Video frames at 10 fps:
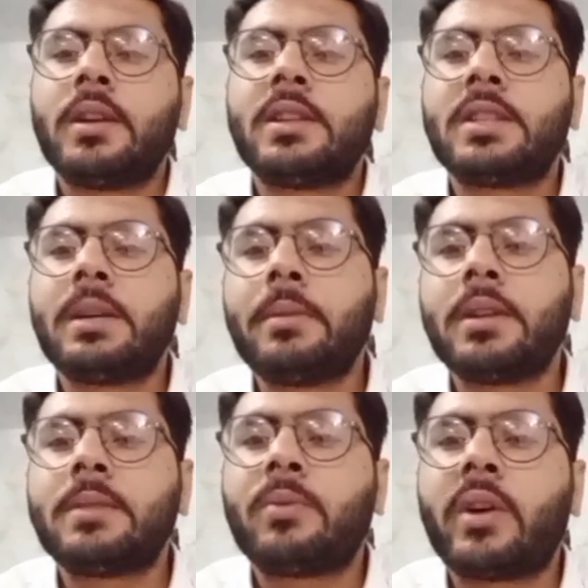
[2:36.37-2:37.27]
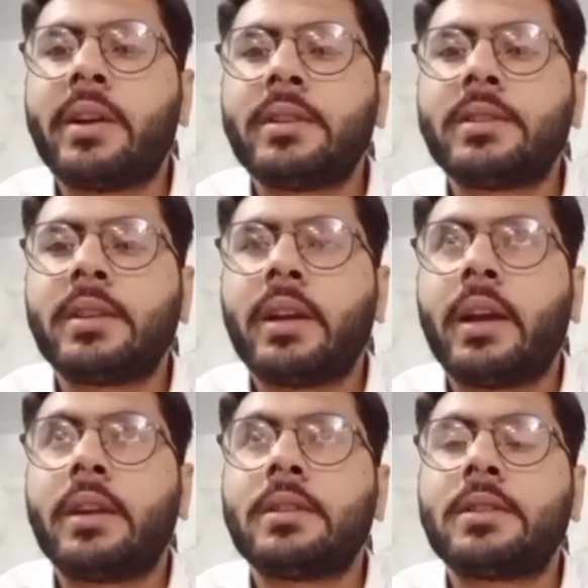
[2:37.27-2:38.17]
summaries points
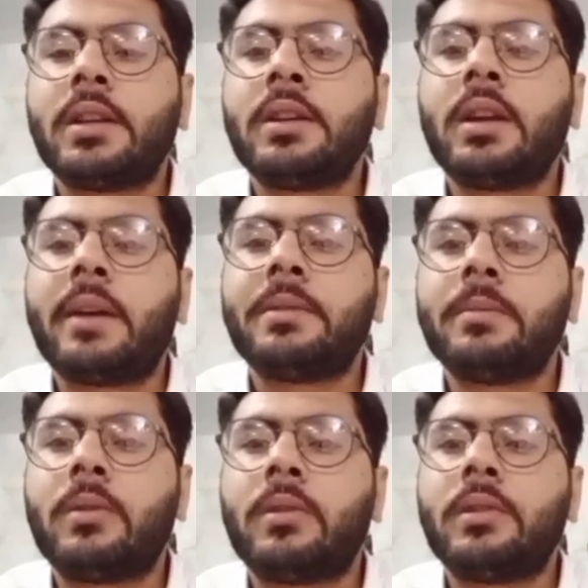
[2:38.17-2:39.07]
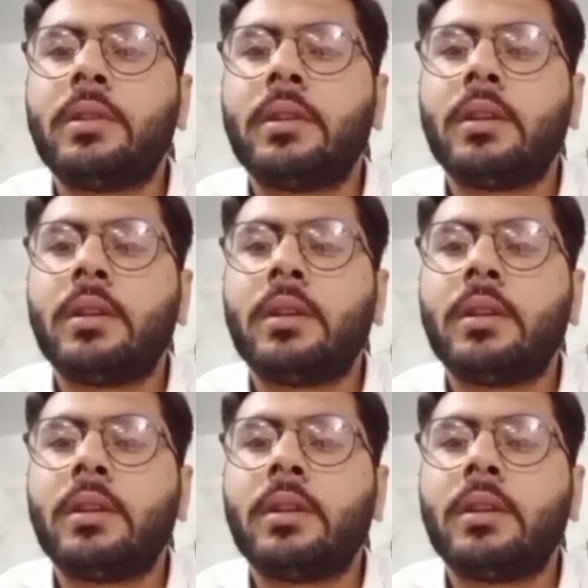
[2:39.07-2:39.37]
at the center of the board.